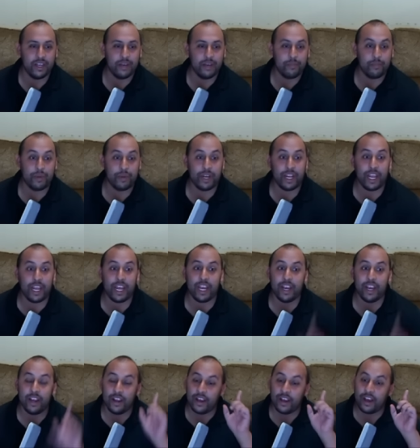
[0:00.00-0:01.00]
But hey,
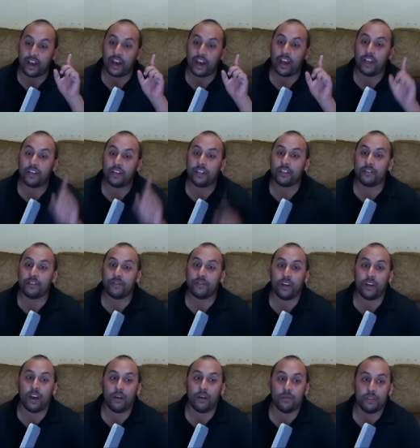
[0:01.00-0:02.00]
I did,
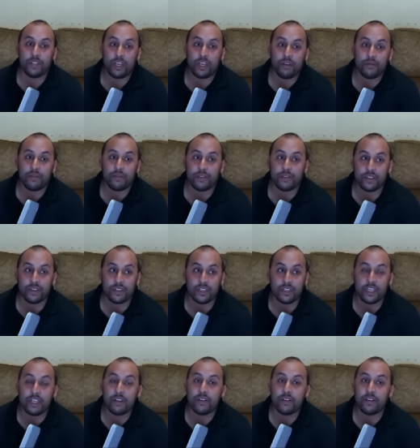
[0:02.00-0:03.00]
I was able to
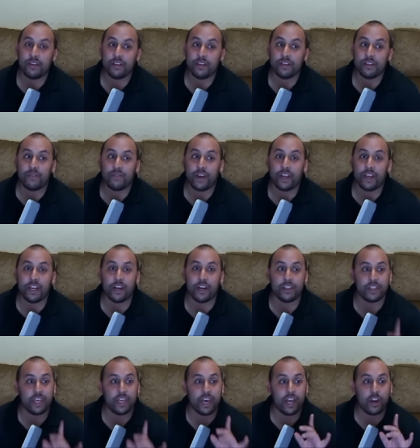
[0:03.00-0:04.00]
find out
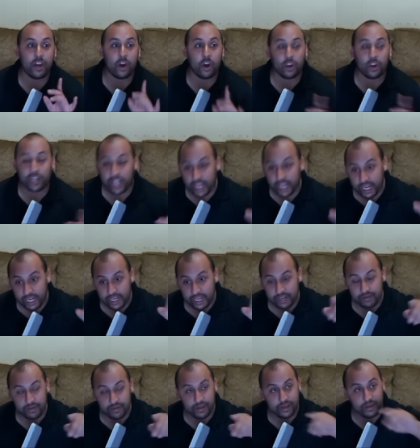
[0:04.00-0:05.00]
that Arcade
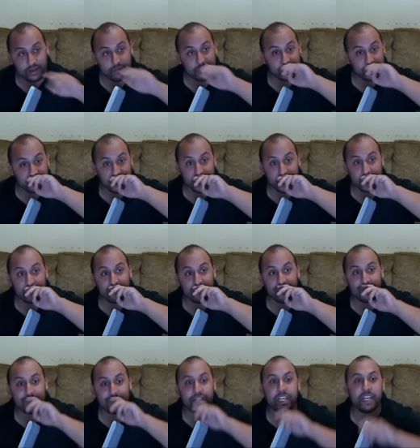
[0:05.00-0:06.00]
uh, Machine
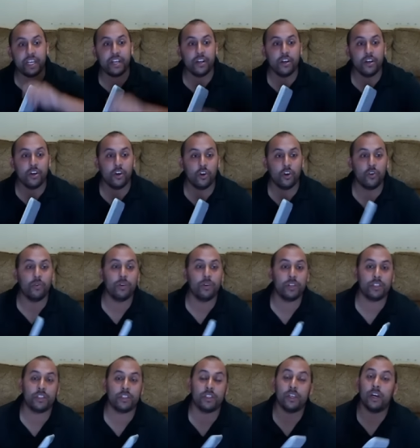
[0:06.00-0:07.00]
15, who
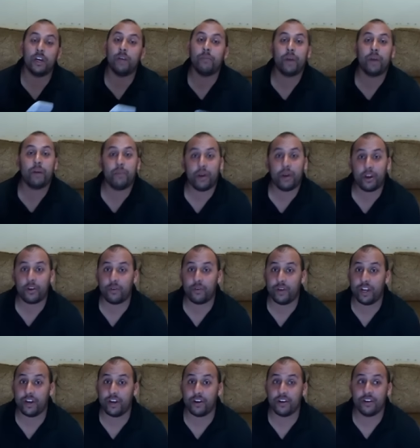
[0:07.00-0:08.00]
was uh, my
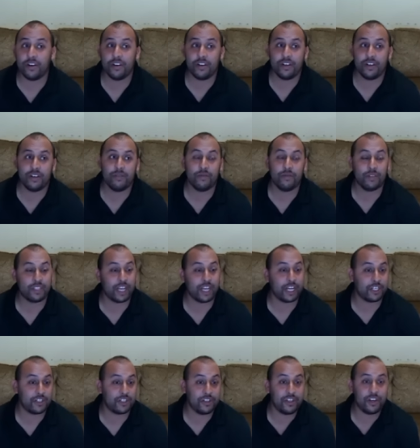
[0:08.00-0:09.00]
moderator, was
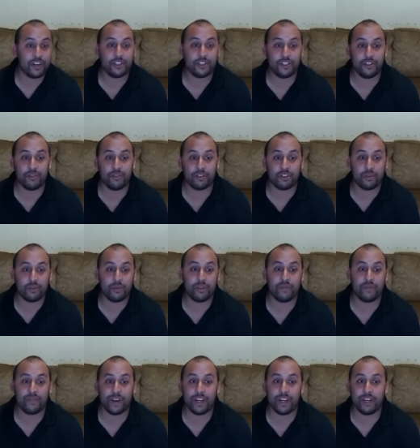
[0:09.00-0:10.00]
actually there too. I was hoping to
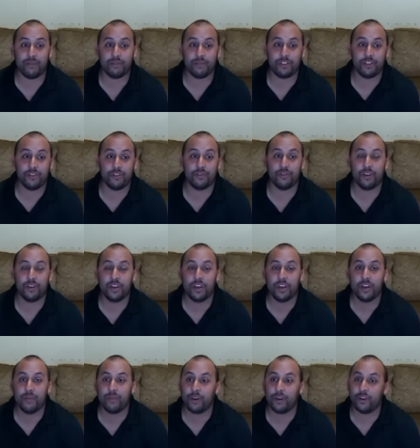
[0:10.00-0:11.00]
find him too.
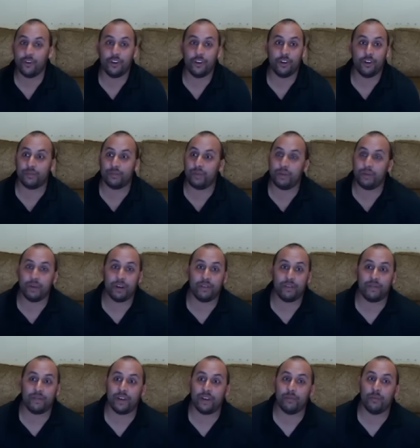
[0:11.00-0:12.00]
But who knows, maybe I'll
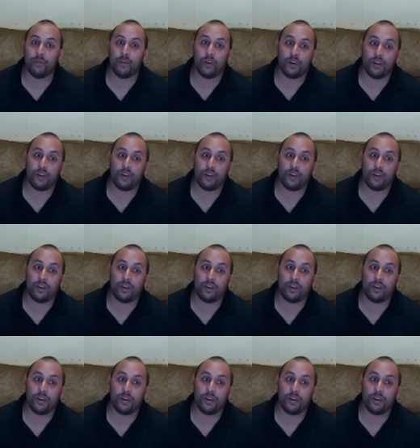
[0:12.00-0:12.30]
find more.